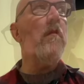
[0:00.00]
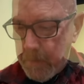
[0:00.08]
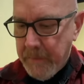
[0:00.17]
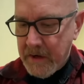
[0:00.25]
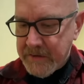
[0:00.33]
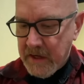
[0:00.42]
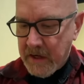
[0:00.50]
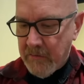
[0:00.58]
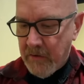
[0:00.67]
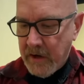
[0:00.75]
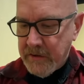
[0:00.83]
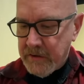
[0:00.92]
But it's like a
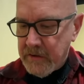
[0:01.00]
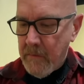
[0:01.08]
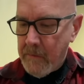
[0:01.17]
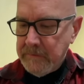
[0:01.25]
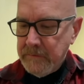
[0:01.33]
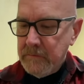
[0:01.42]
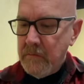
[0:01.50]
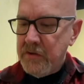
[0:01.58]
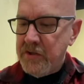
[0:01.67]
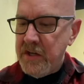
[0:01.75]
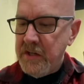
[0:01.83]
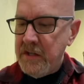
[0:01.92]
rice,
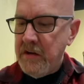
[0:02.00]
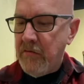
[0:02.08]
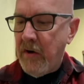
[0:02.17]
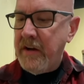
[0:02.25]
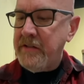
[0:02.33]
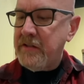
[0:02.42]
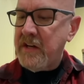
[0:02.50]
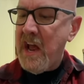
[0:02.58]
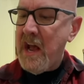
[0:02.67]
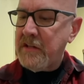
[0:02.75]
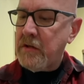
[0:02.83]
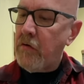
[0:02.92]
cheesy rice
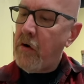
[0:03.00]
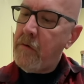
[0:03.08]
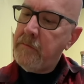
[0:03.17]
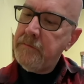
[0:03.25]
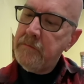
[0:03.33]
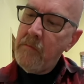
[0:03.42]
casserole.